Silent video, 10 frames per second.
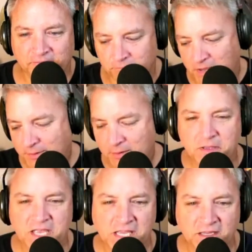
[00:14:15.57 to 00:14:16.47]
maybe
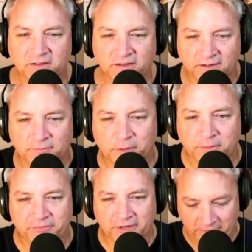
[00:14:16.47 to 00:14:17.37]
me in a
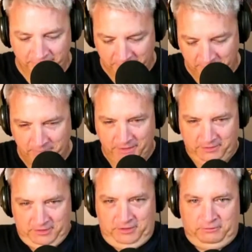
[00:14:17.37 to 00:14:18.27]
Boba Fett outfit with my
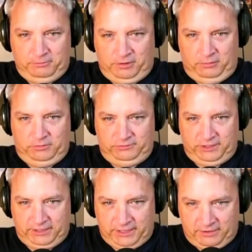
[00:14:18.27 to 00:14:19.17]
armor
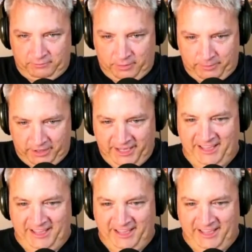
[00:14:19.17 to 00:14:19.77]
sticking out of my belly.